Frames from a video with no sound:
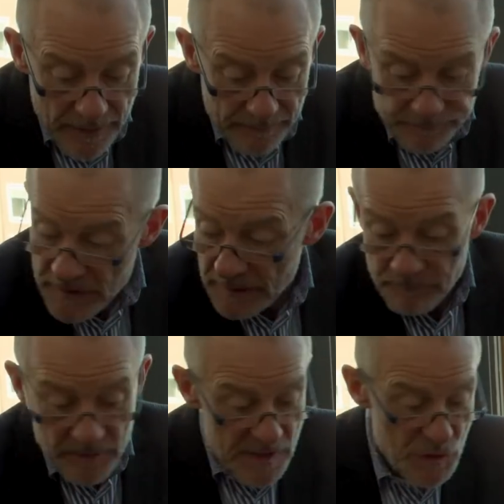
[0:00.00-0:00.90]
um, yeah
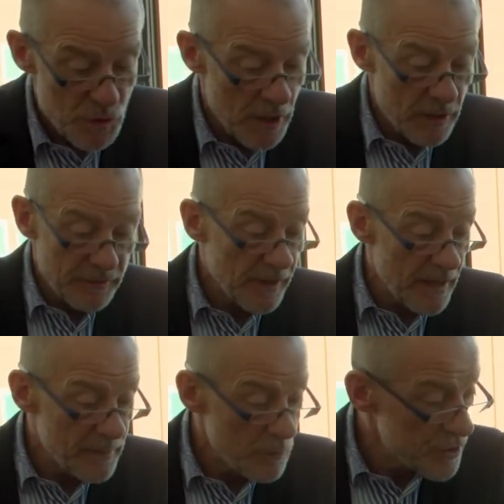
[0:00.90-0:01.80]
these are the
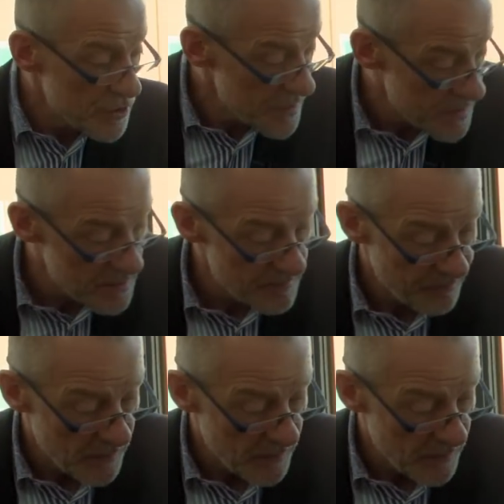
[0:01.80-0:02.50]
Garmin watches